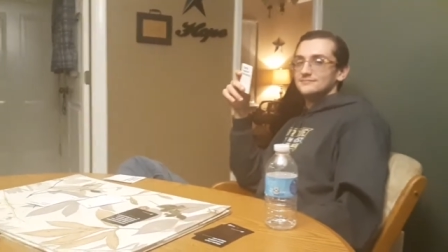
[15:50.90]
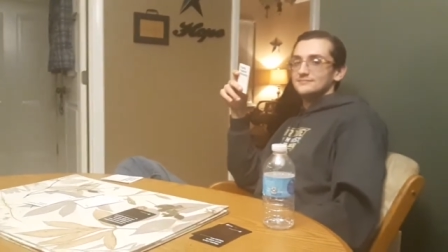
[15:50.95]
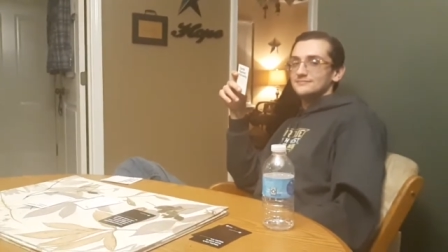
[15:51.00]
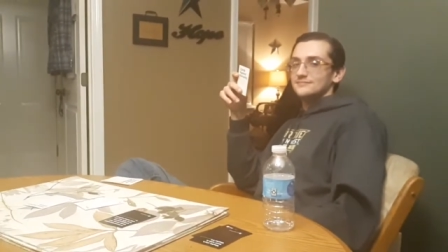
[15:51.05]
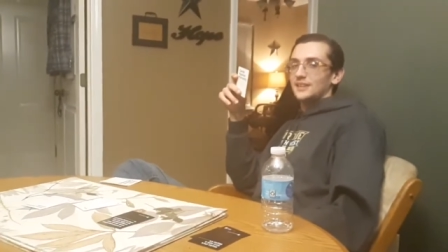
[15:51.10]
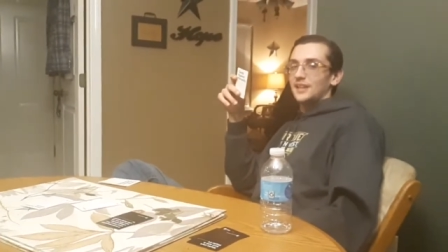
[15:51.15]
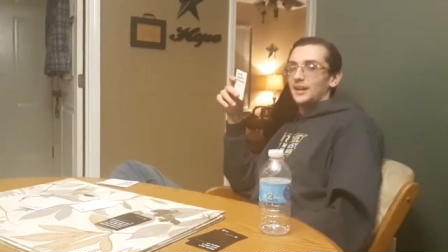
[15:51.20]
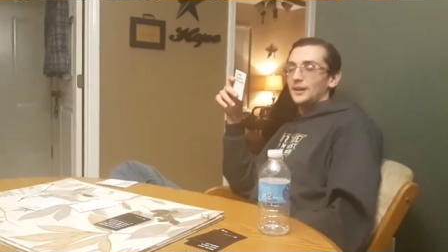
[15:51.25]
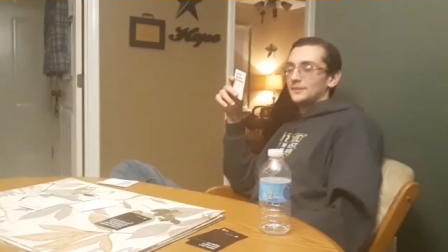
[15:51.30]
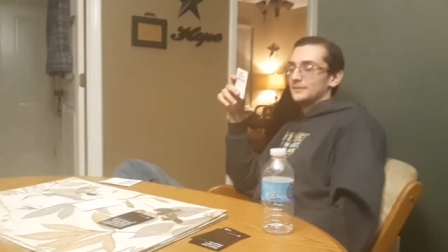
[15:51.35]

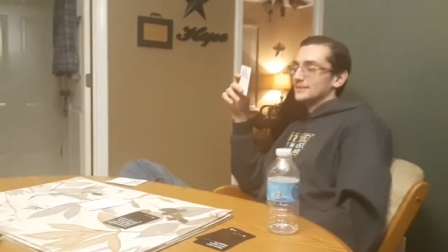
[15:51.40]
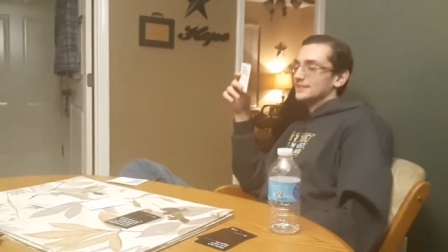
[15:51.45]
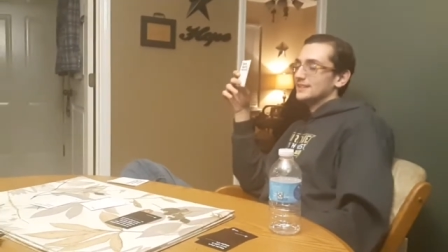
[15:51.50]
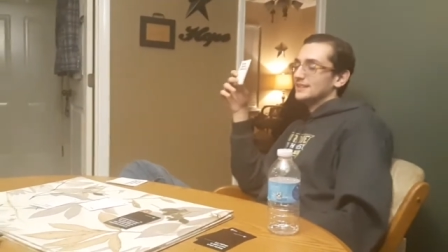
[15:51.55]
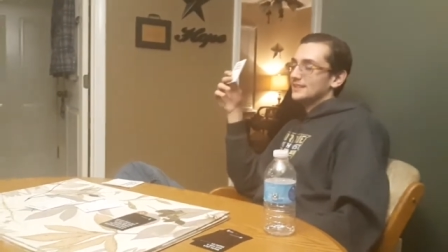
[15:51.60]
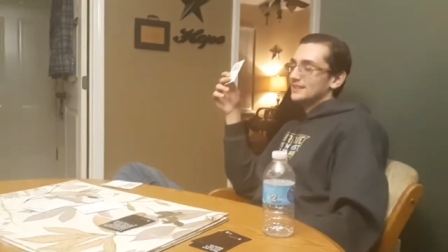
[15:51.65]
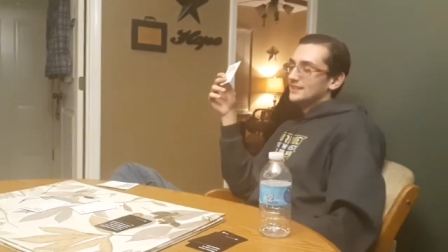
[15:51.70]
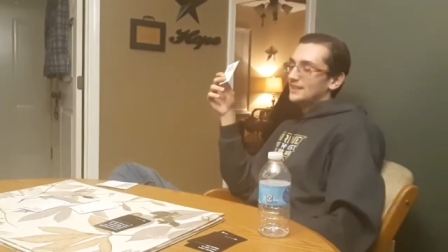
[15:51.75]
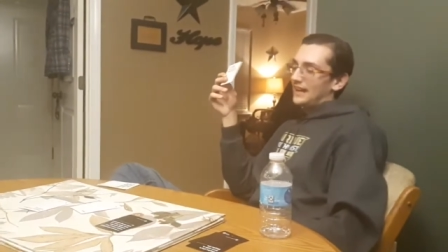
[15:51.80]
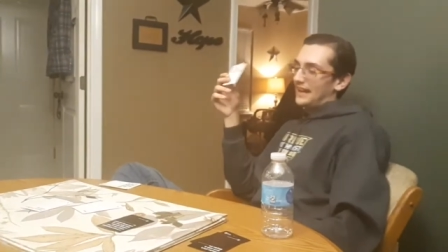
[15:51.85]
No,
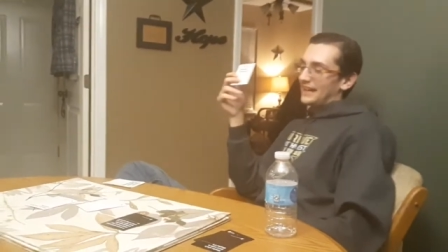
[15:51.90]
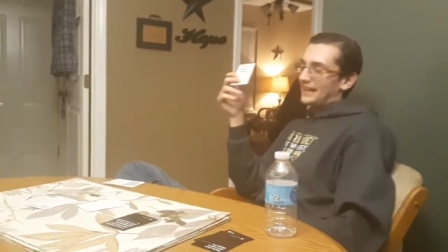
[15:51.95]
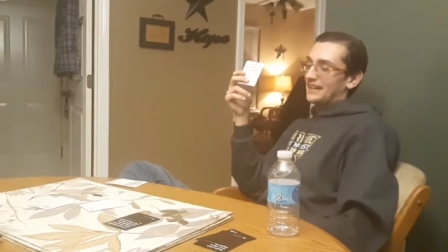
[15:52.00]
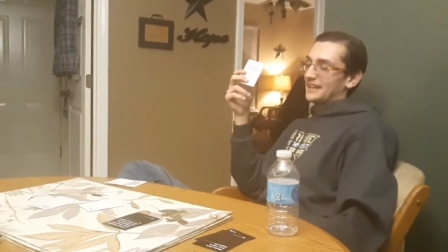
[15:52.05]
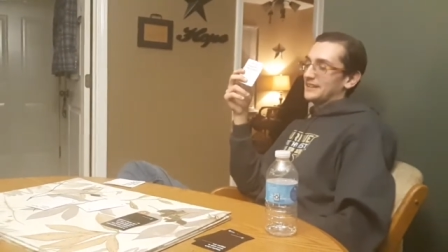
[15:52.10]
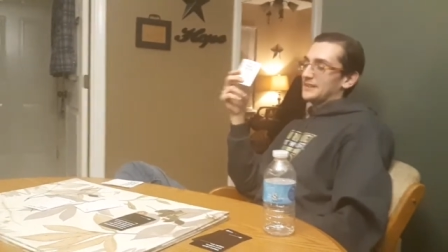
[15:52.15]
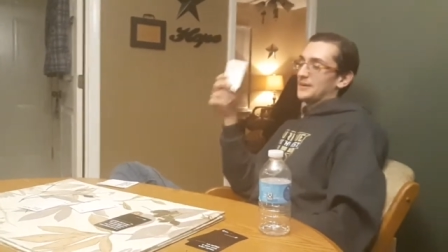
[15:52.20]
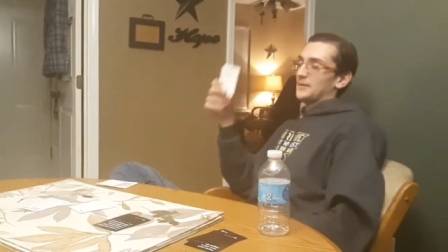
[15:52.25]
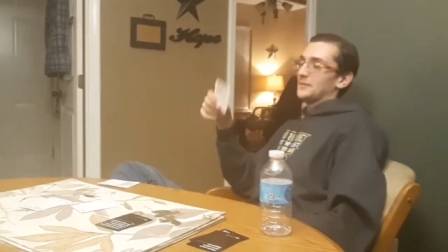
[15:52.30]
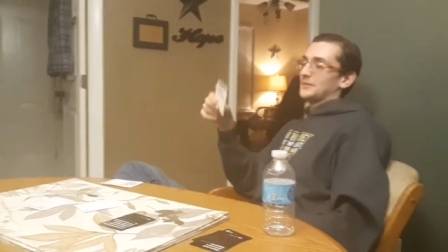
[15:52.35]
I gotta
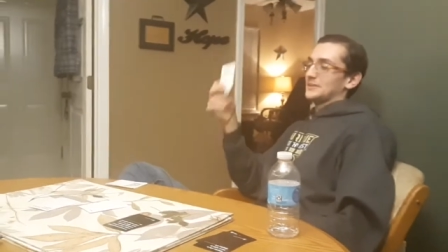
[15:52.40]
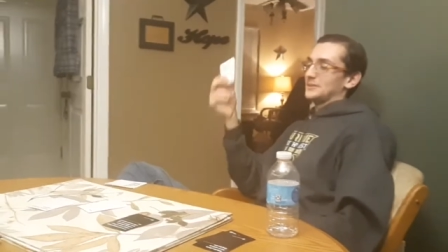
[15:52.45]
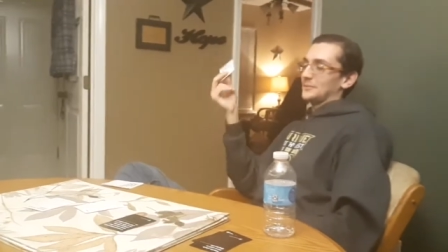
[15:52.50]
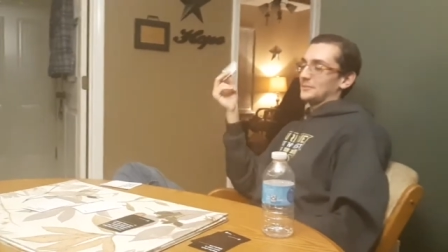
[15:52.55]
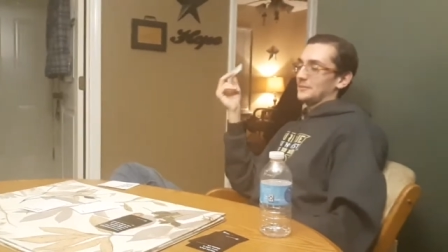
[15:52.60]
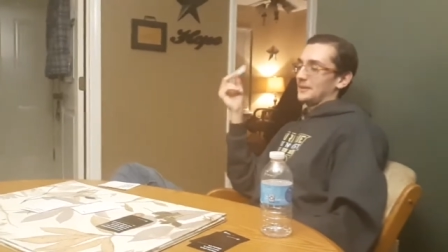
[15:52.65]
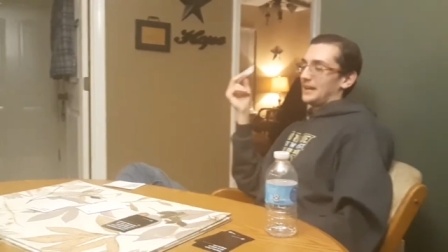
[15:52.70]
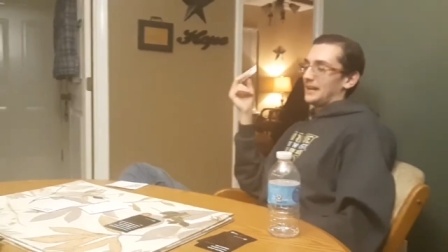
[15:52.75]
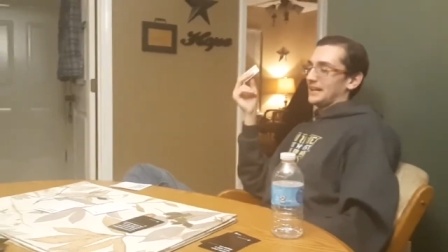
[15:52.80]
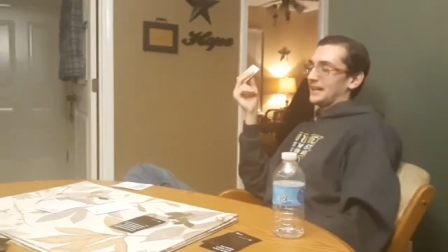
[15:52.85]
go with
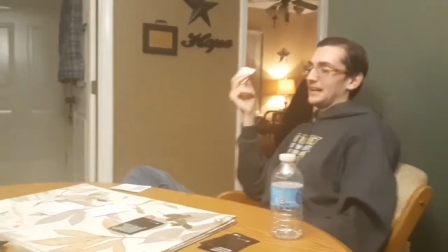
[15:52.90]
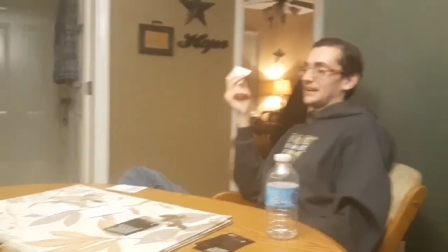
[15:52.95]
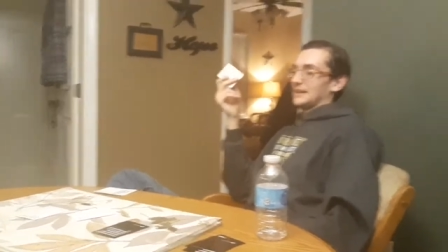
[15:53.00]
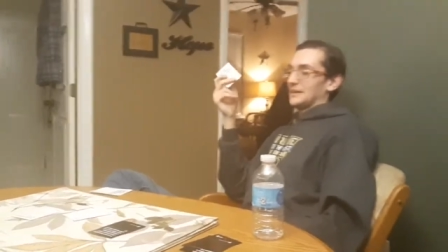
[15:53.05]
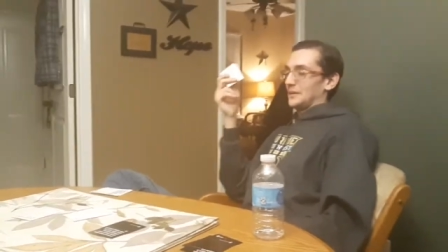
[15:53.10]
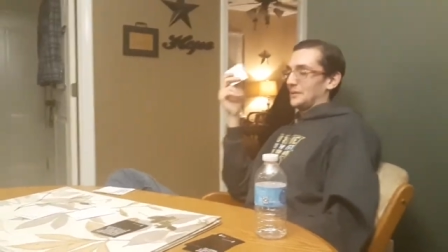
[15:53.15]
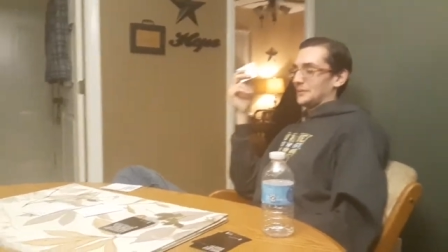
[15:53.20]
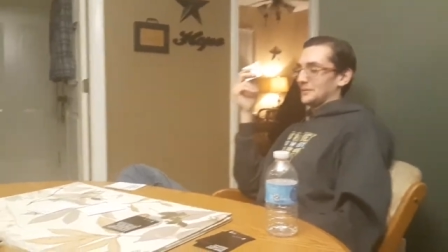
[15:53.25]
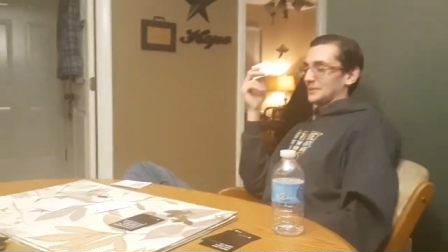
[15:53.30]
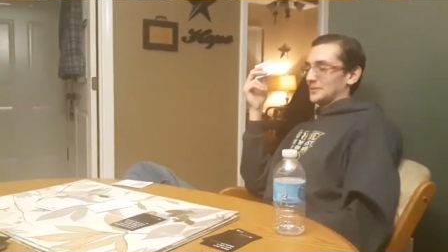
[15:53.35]
I gotta
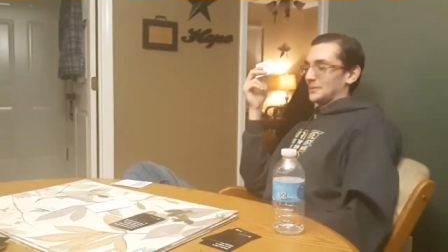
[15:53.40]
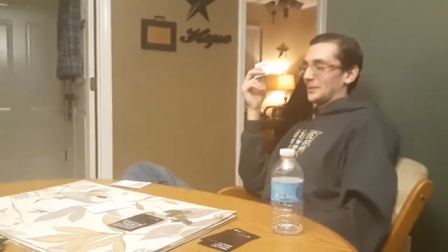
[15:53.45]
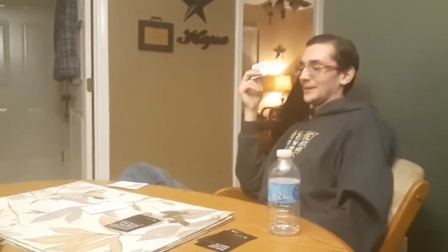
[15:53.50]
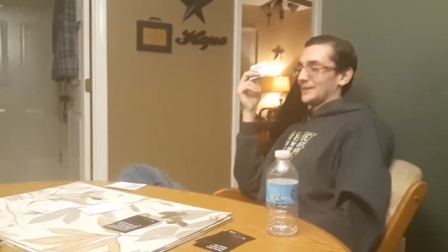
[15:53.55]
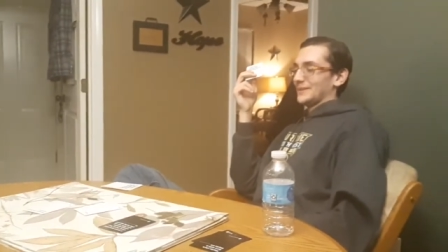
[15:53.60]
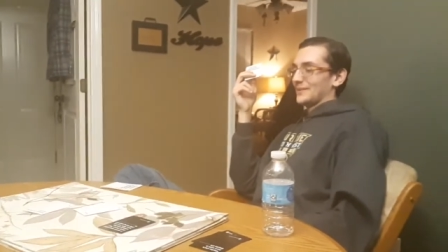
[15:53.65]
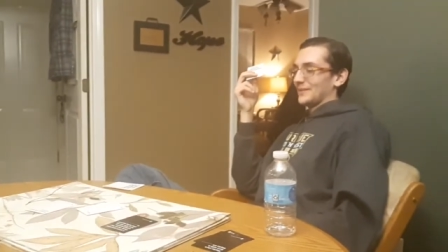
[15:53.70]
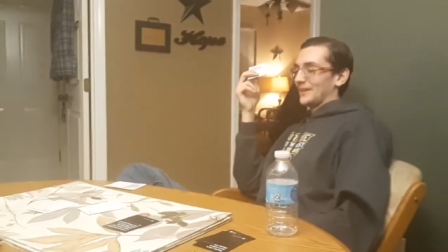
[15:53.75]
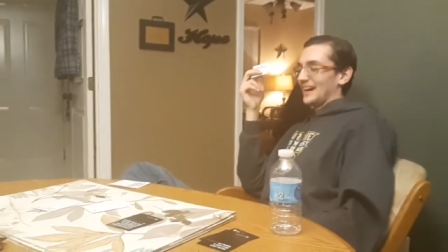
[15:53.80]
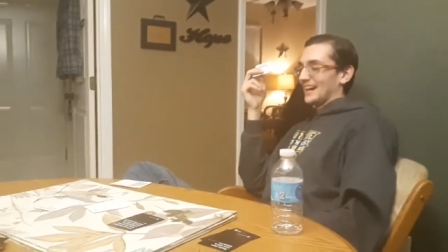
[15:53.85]
go with Dwayne
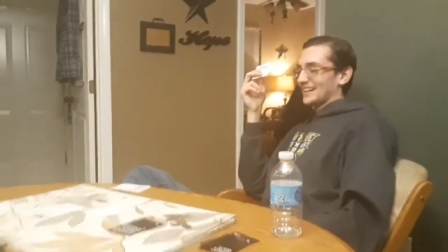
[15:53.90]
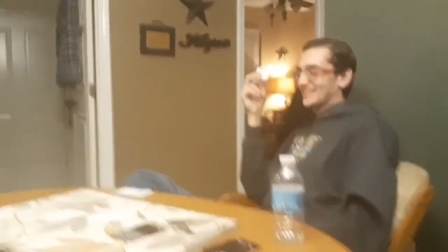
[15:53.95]
the Rock.